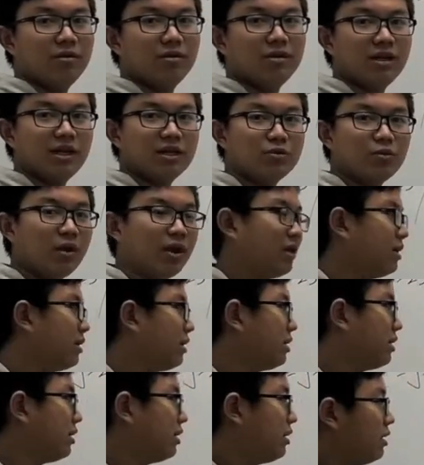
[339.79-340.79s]
That's why
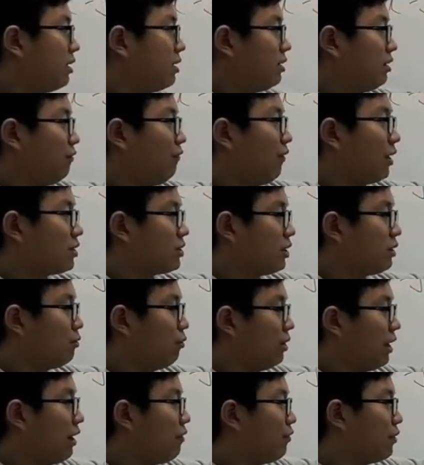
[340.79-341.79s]
the function will
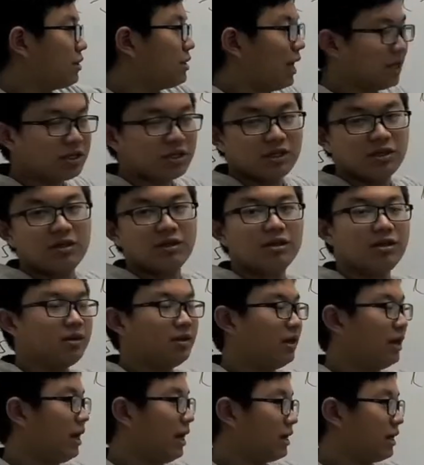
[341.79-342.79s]
never touch
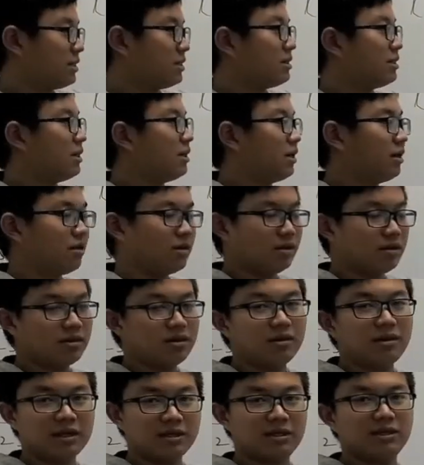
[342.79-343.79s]
the
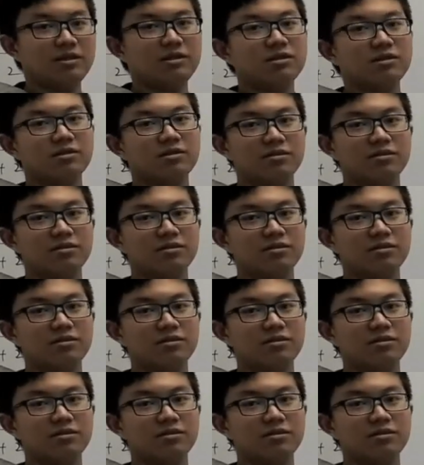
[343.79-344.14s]
x-axis.